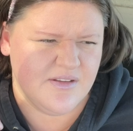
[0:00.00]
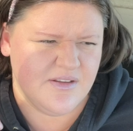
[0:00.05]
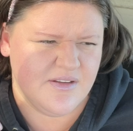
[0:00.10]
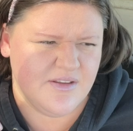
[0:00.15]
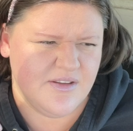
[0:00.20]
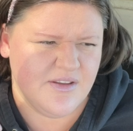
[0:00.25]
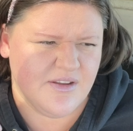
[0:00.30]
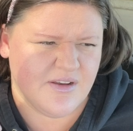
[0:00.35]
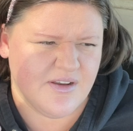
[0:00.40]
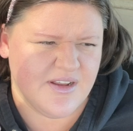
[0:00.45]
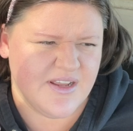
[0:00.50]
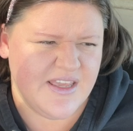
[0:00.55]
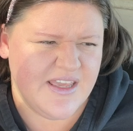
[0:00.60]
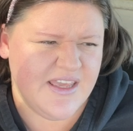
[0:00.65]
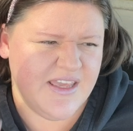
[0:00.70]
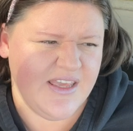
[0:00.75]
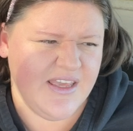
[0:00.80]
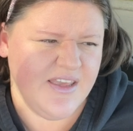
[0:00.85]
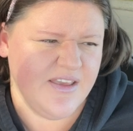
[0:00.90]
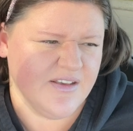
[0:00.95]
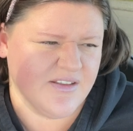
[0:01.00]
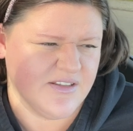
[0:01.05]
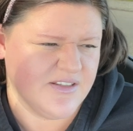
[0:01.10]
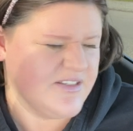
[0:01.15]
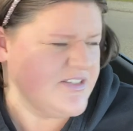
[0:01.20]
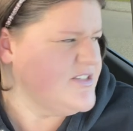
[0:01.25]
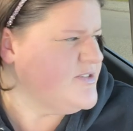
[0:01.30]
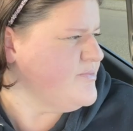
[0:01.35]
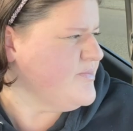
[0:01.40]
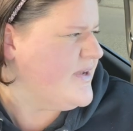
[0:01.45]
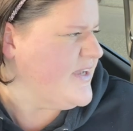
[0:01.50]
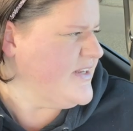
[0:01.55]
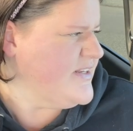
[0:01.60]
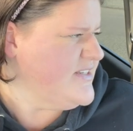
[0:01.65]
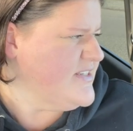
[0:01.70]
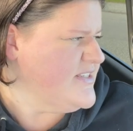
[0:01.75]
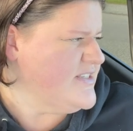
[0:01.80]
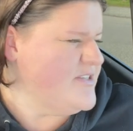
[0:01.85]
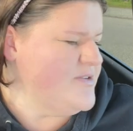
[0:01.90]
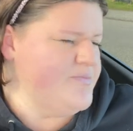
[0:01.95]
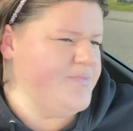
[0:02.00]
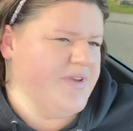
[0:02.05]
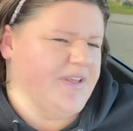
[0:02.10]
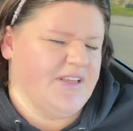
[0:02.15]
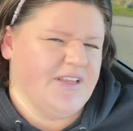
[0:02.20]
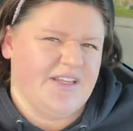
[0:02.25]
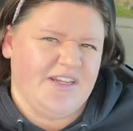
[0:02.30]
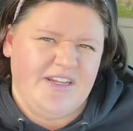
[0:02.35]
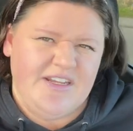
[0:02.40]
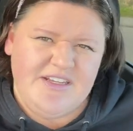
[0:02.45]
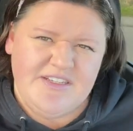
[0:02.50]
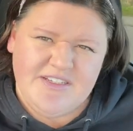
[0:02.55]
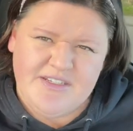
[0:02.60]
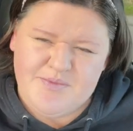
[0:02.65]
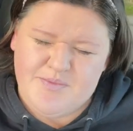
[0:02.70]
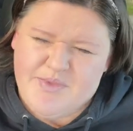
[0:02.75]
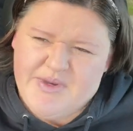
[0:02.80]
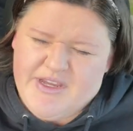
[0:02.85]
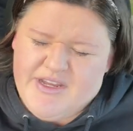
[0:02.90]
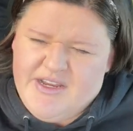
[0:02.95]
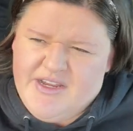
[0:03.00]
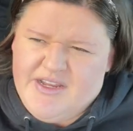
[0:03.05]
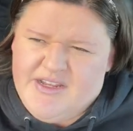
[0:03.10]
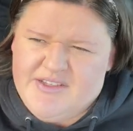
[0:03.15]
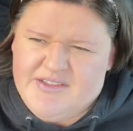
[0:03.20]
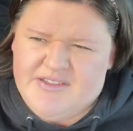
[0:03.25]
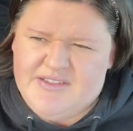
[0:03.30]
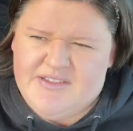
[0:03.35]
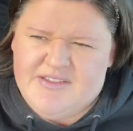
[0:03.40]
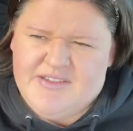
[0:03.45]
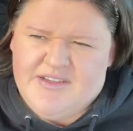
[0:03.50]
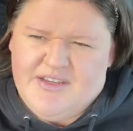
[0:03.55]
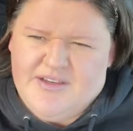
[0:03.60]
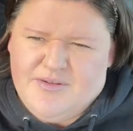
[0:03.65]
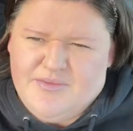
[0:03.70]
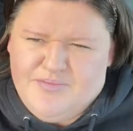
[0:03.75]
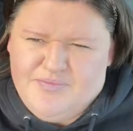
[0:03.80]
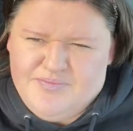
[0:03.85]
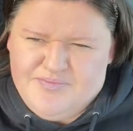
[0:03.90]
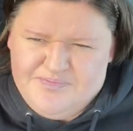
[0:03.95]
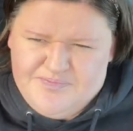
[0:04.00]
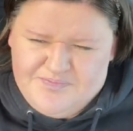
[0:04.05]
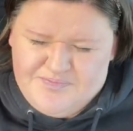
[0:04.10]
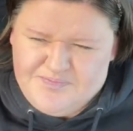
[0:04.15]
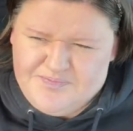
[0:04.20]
not healed my disabilities, but it's, um,